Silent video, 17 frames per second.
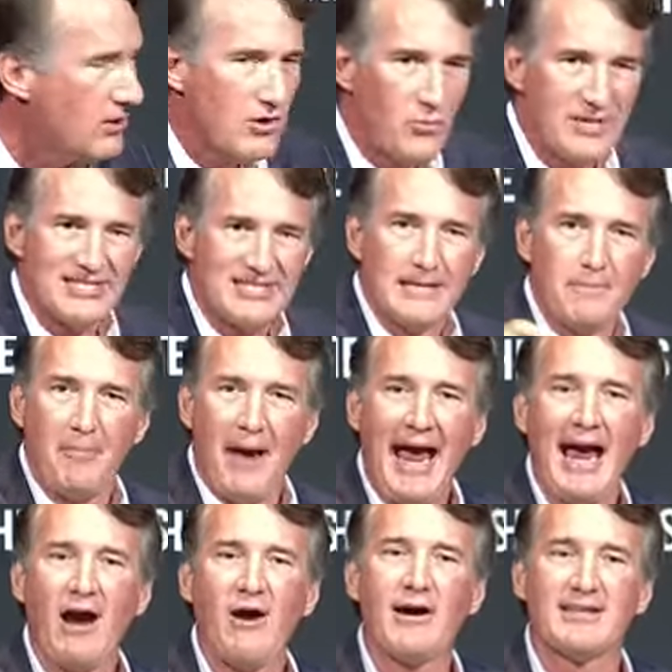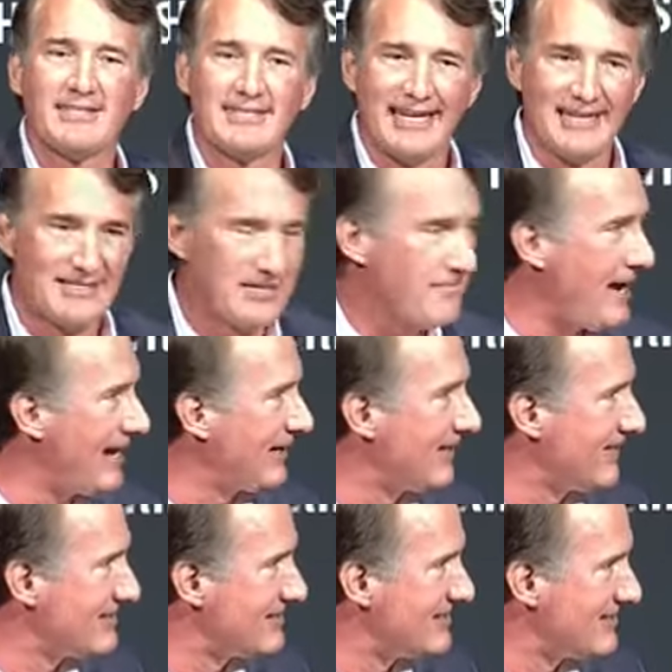we said parents get to make
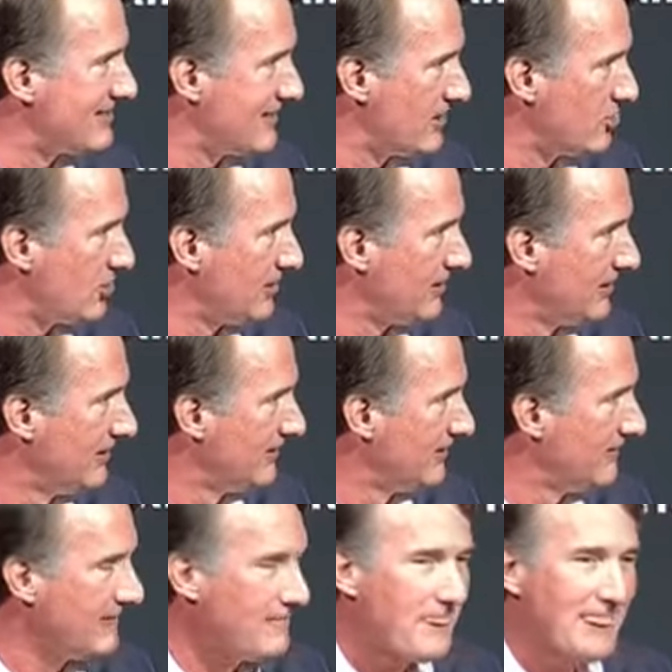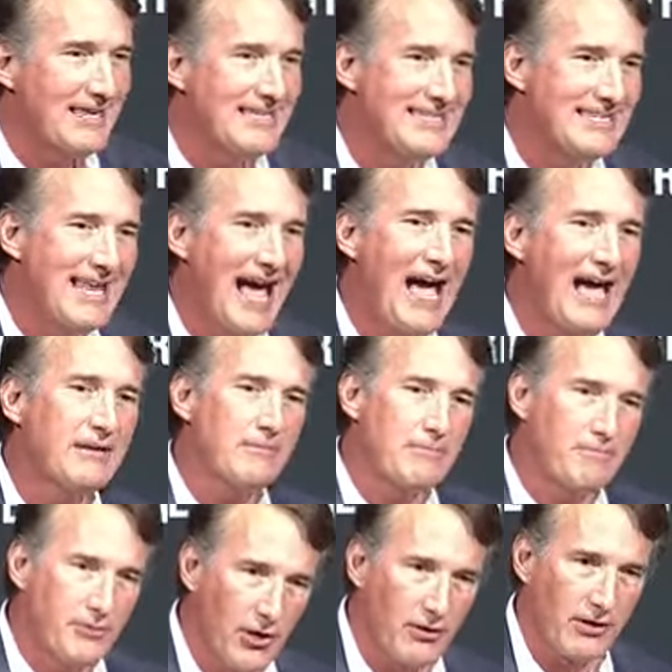this decision, not
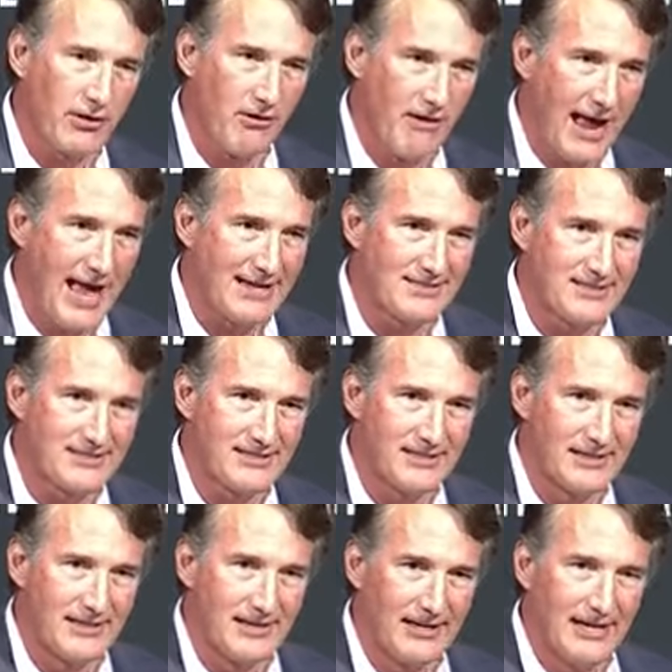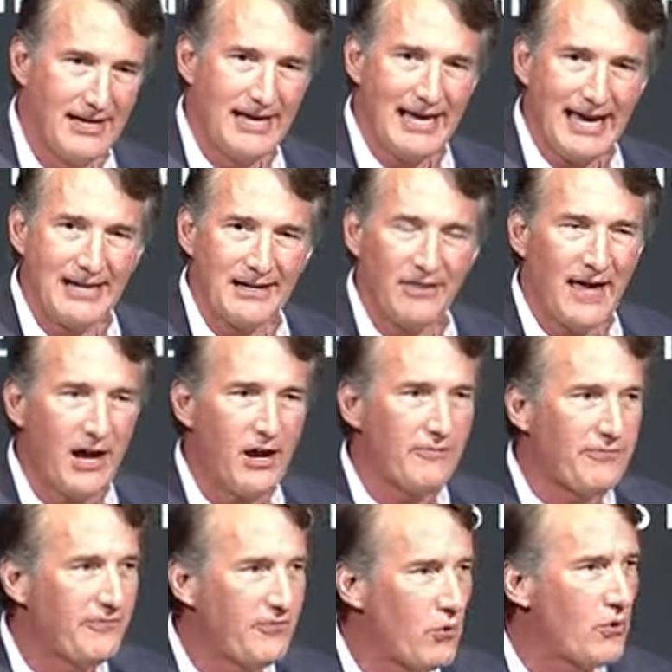bureaucrats. And
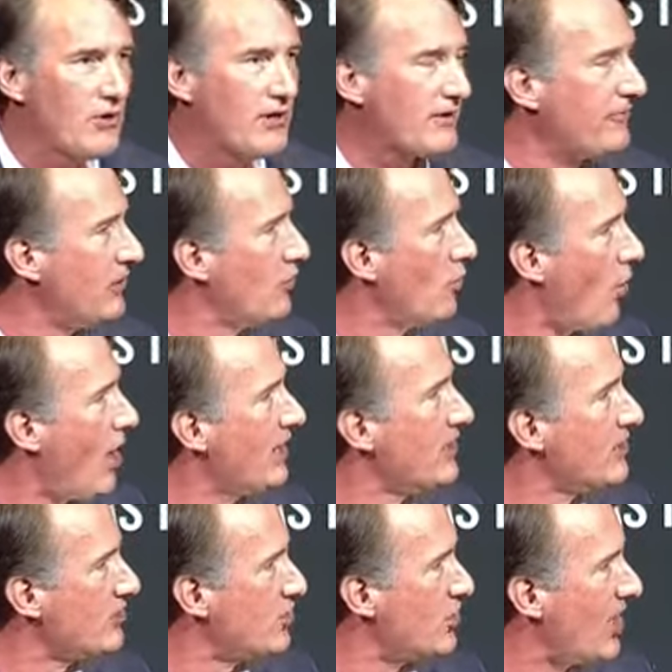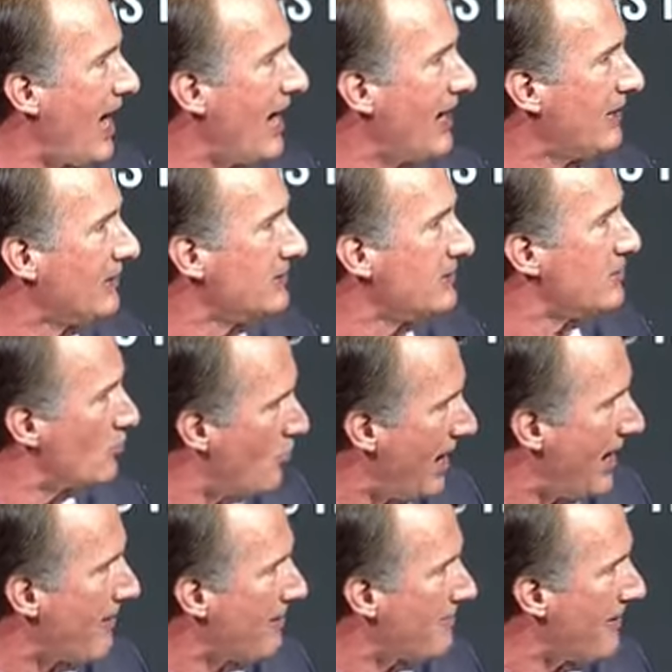therefore, if you want your child to
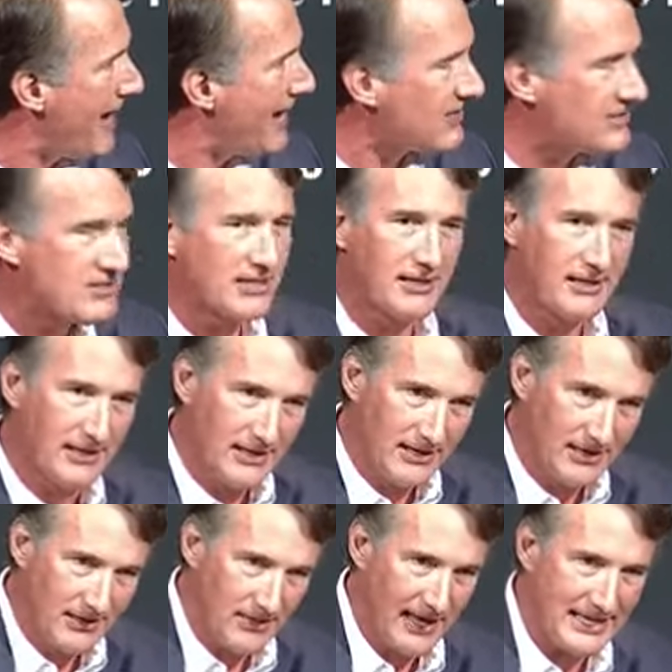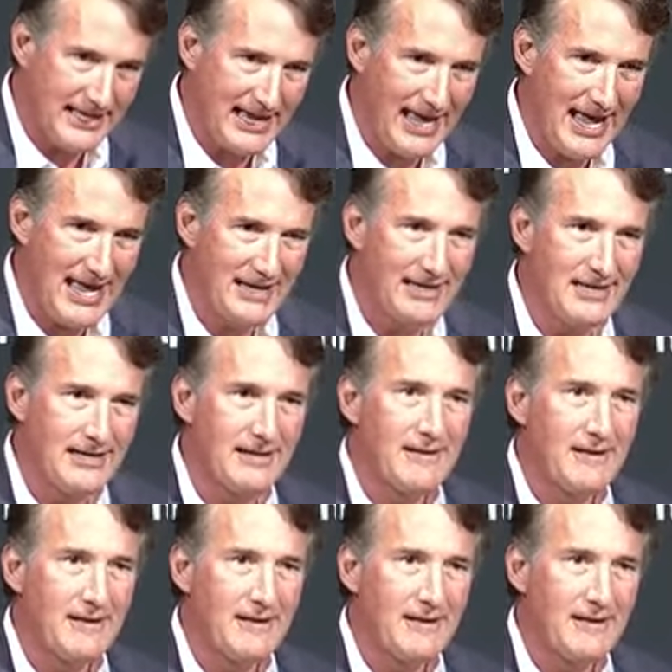wear a mask, they can.